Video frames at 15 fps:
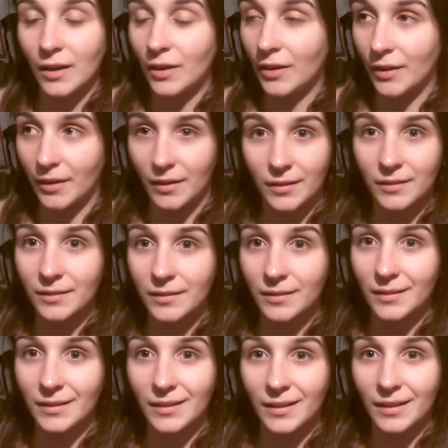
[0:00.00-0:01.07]
Oh,
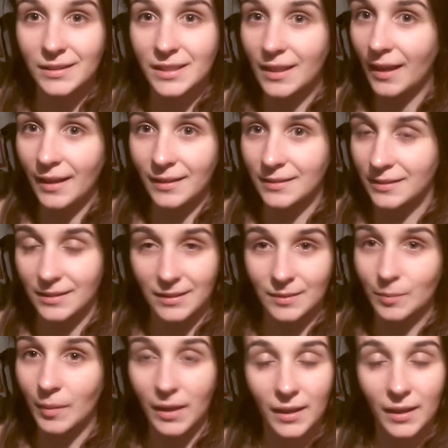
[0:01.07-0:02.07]
today is just,